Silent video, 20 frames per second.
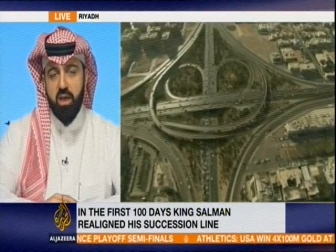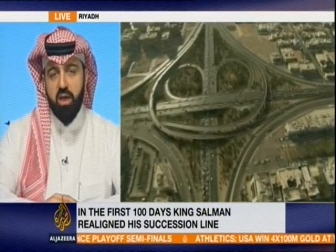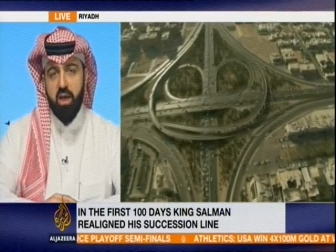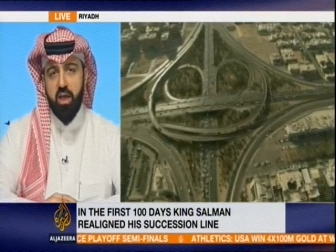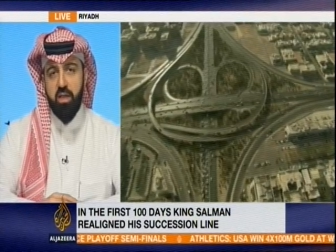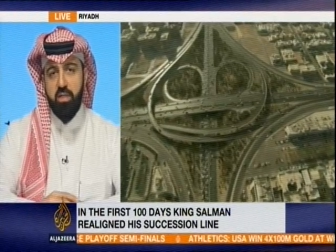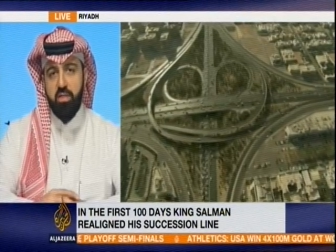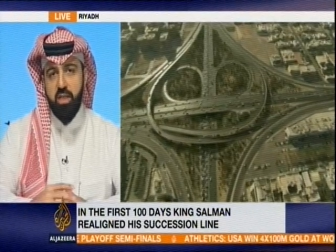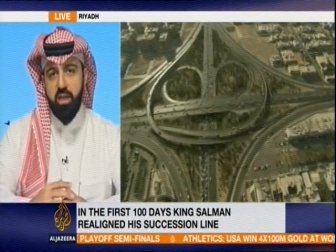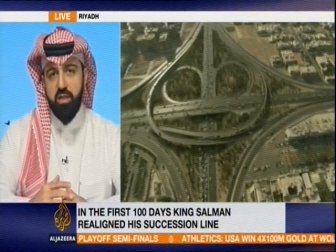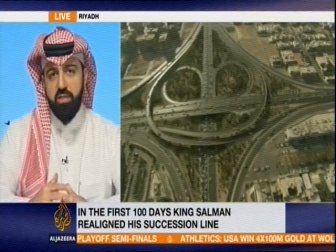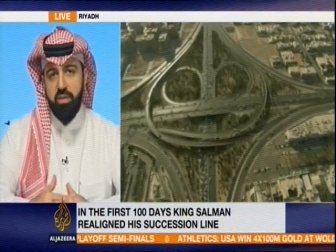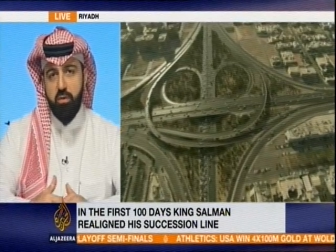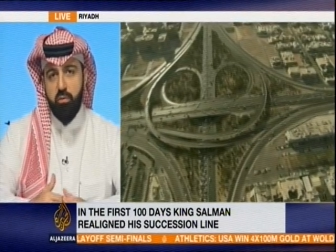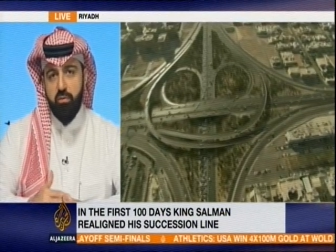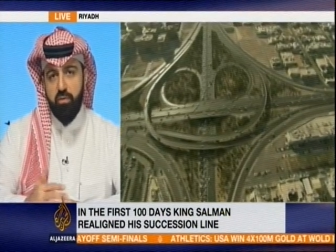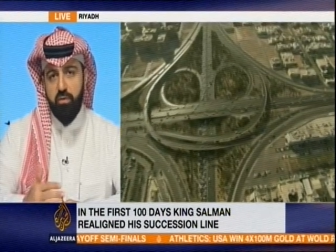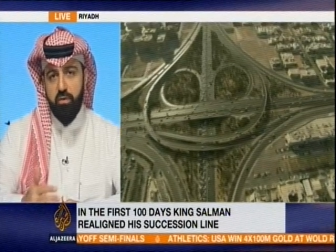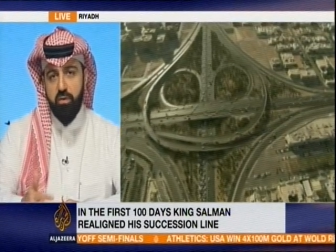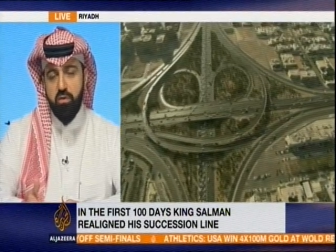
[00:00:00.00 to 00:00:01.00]
and in the
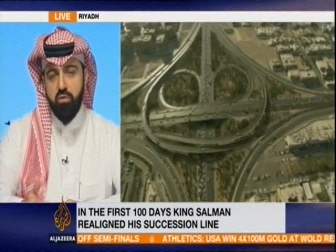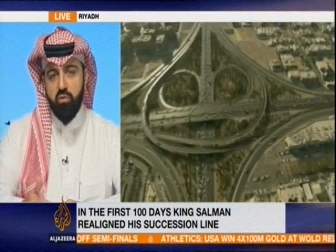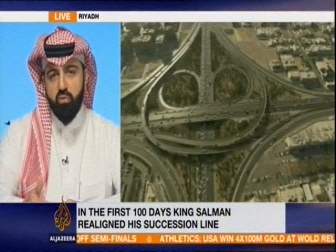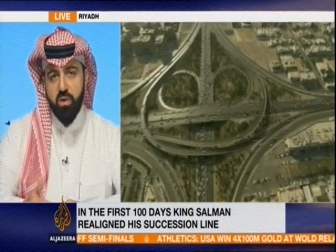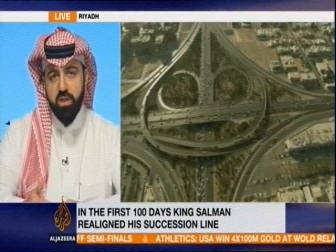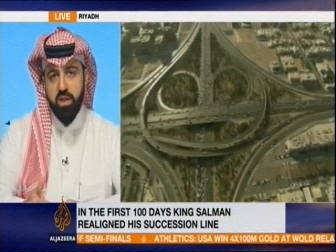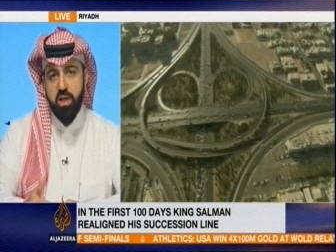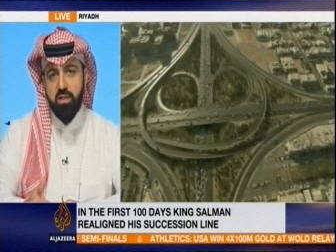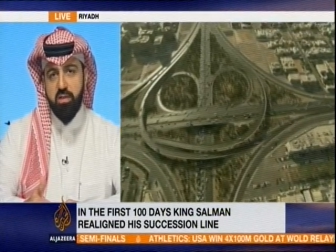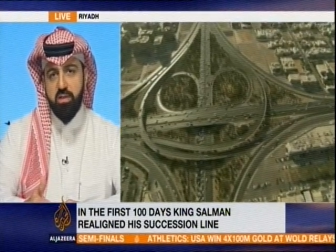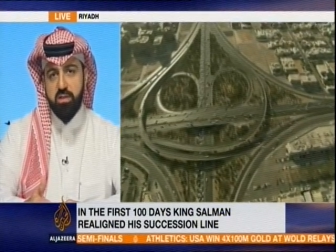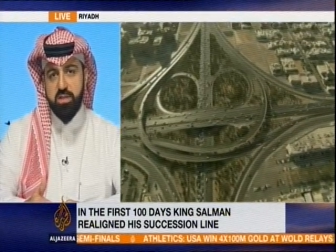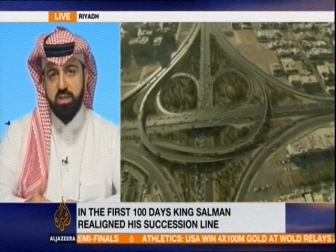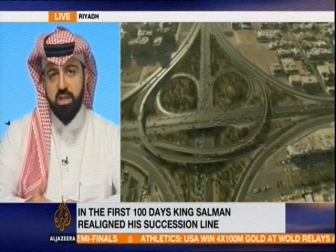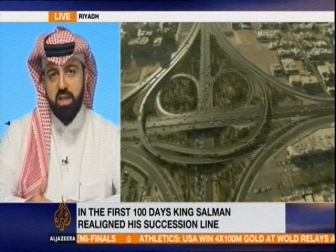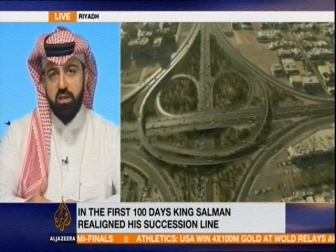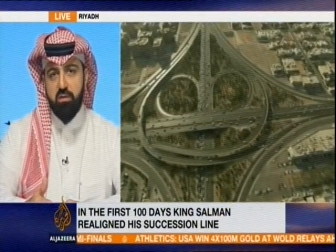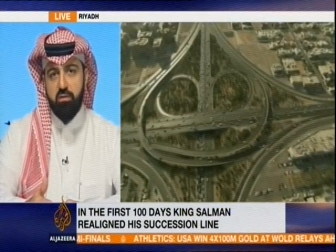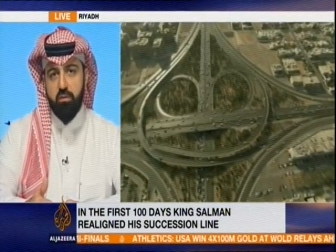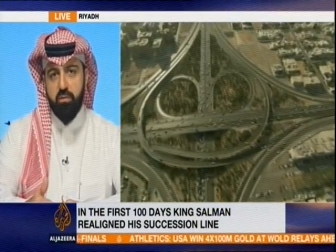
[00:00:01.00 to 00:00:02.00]
first 100
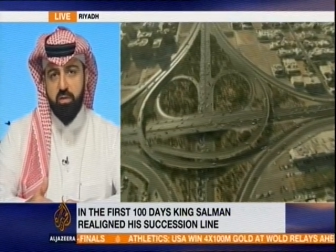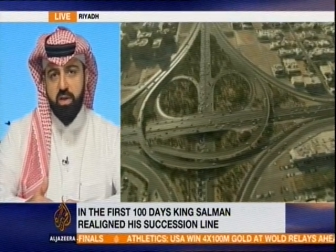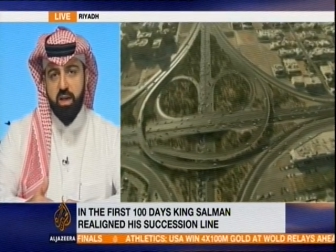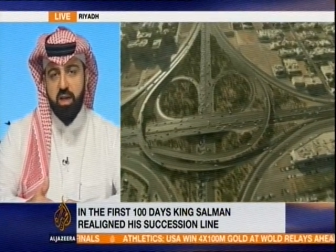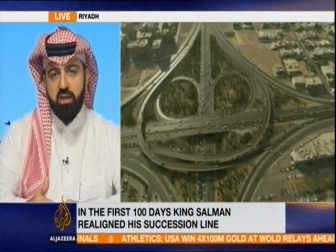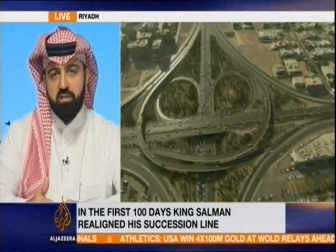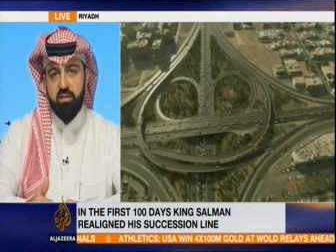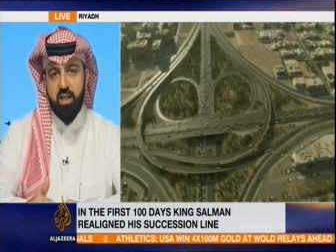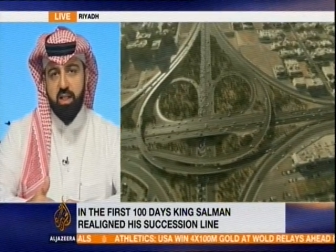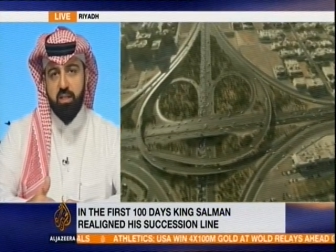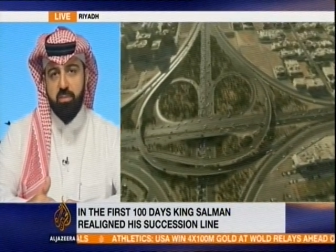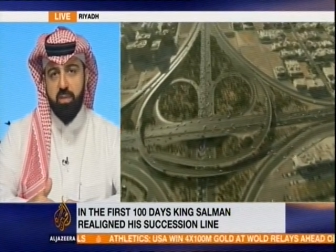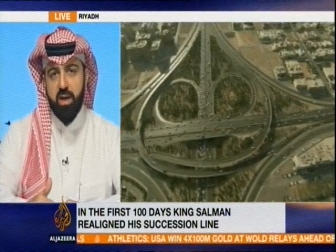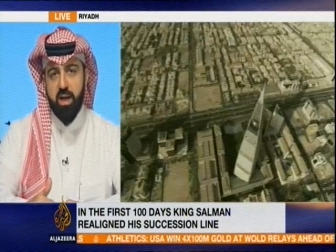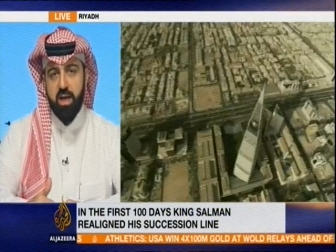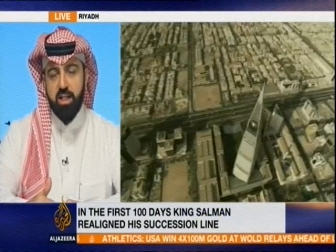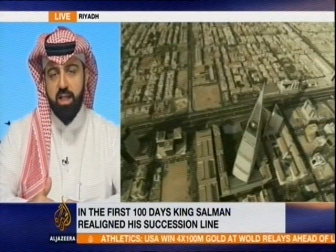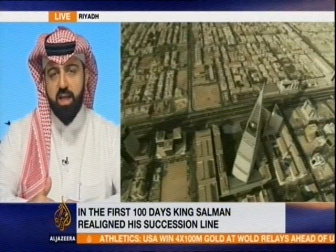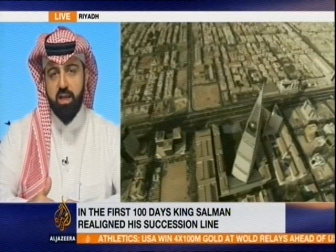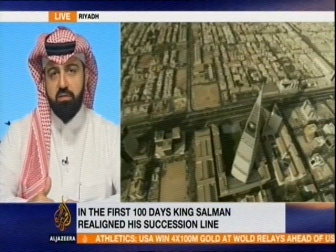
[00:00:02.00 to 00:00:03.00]
days of King
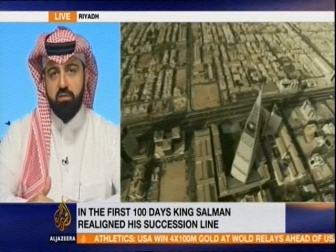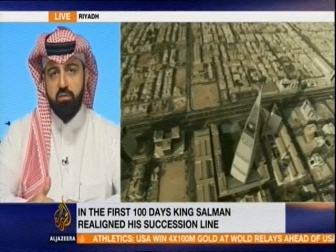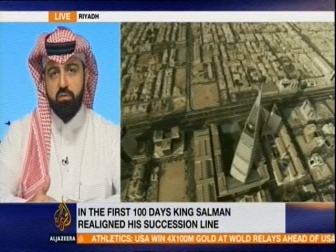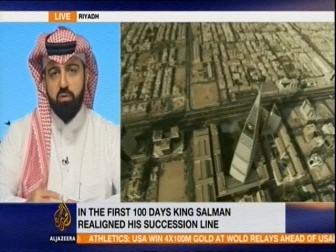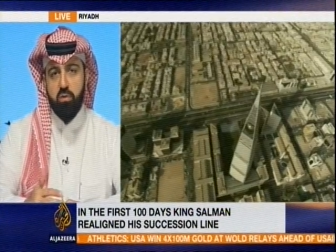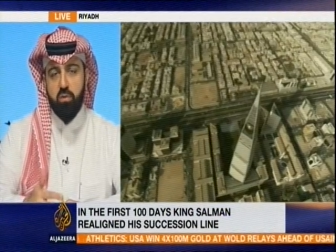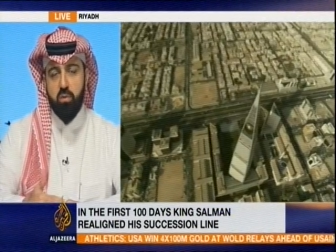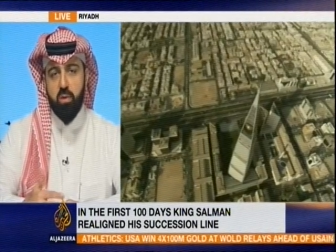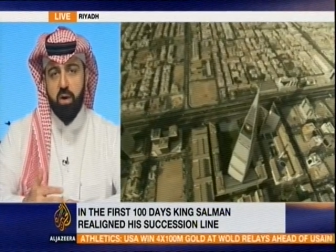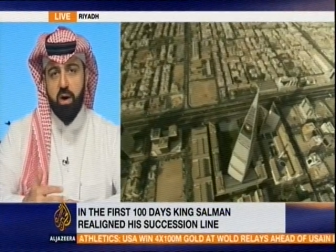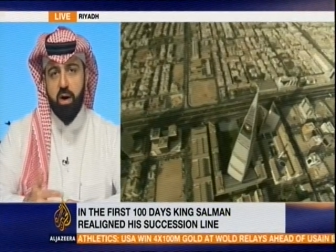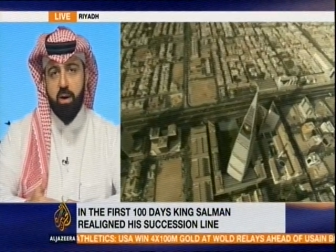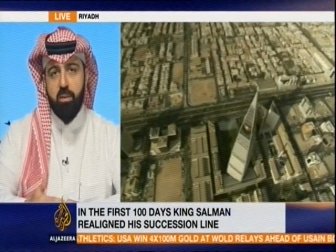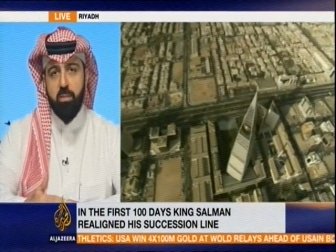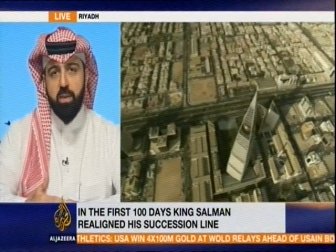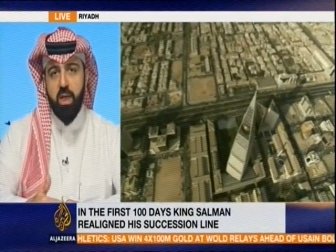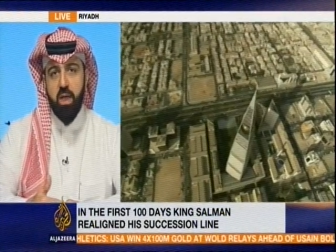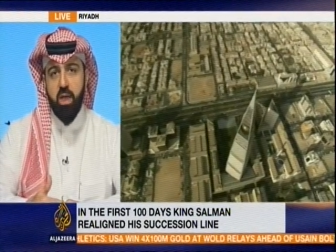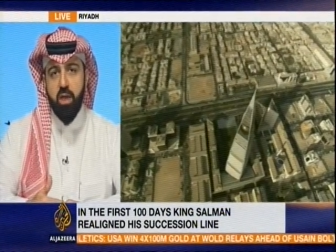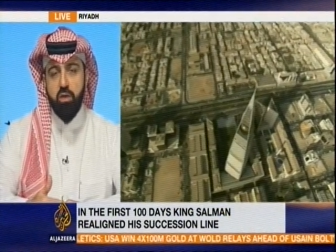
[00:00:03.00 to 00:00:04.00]
Salman as you know
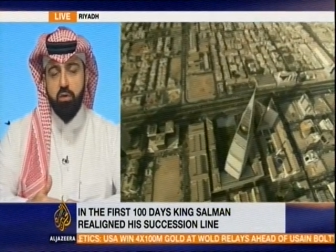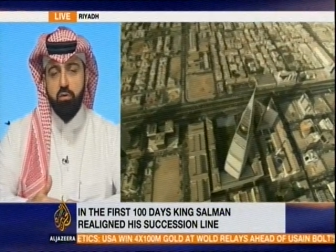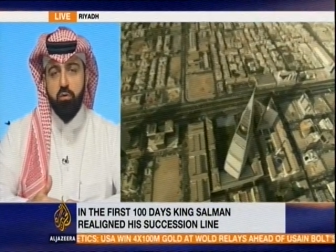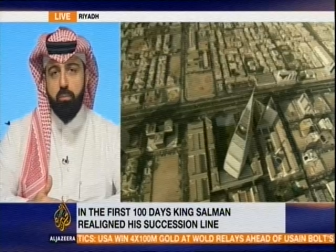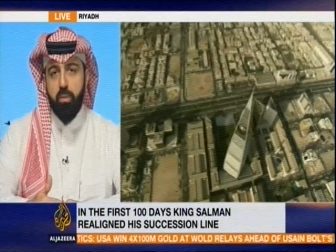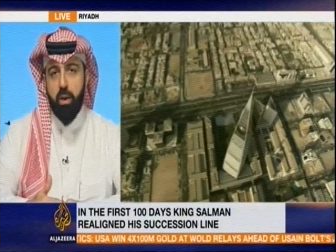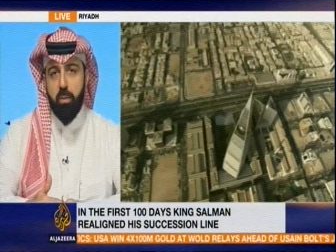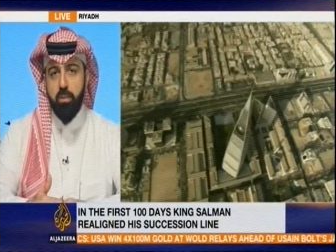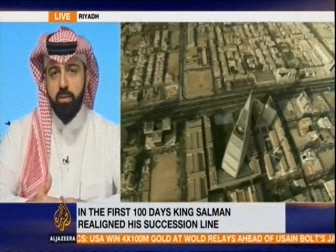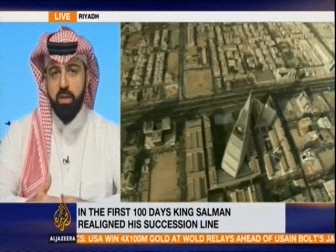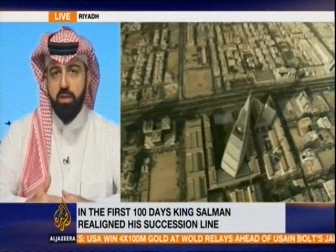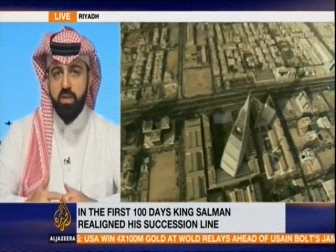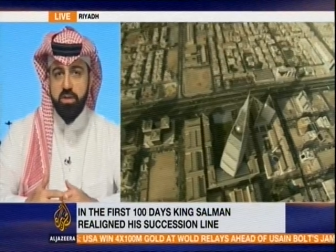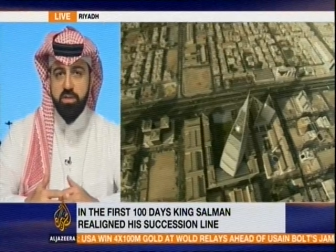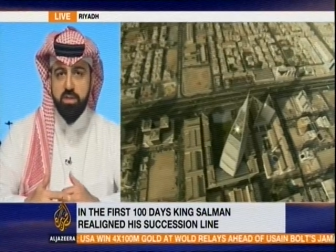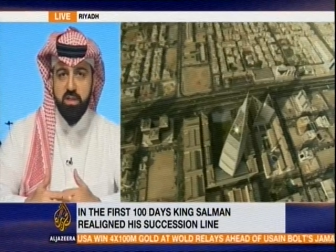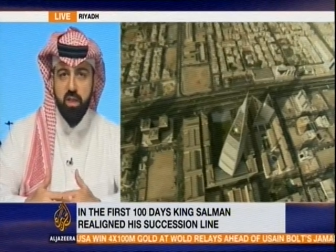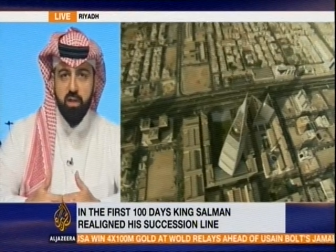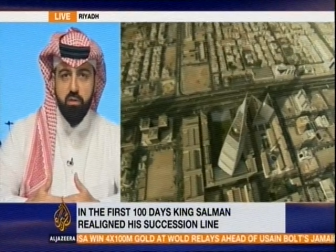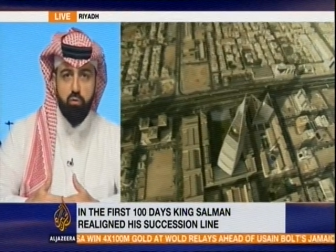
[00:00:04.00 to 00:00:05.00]
you know probably
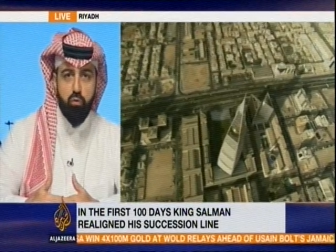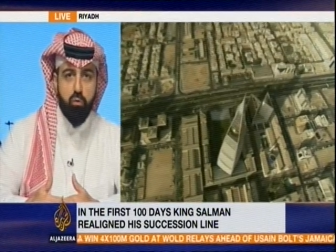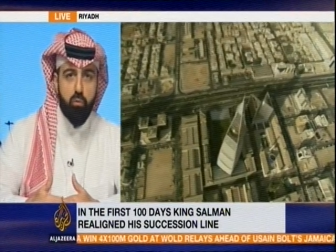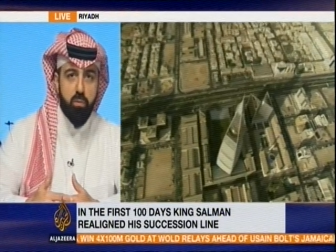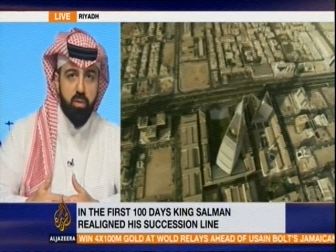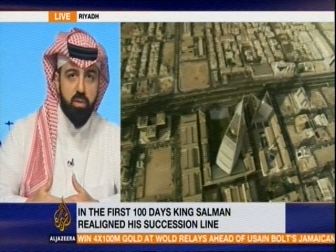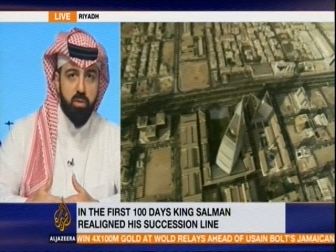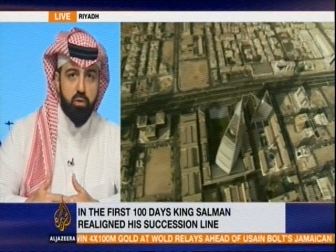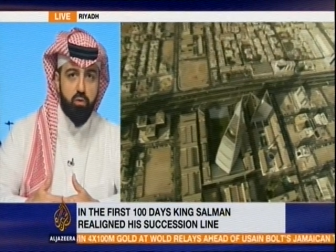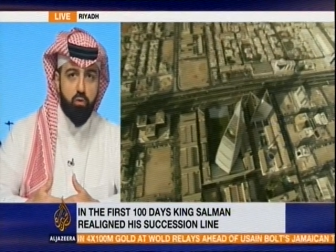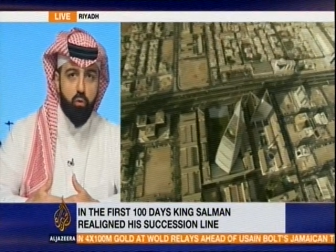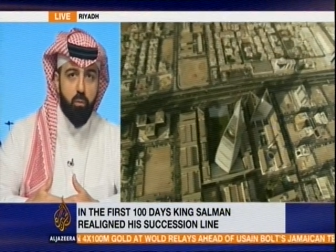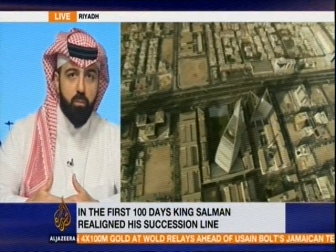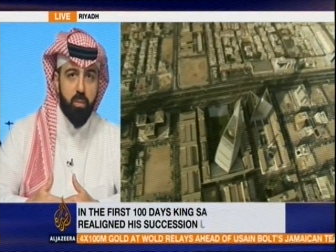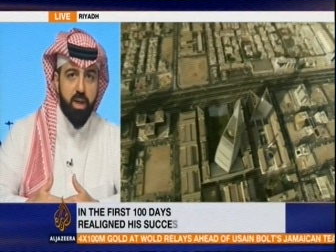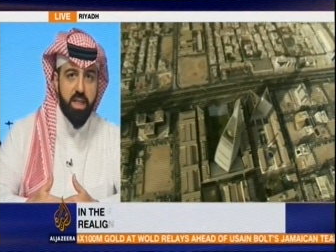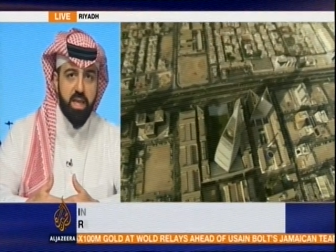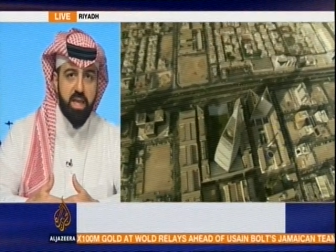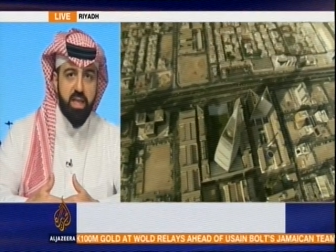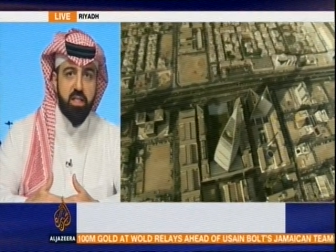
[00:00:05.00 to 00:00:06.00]
there's not too too
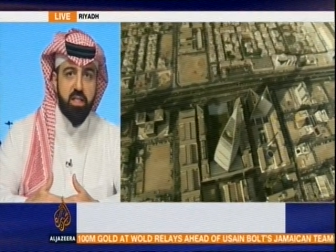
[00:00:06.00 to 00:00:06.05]
many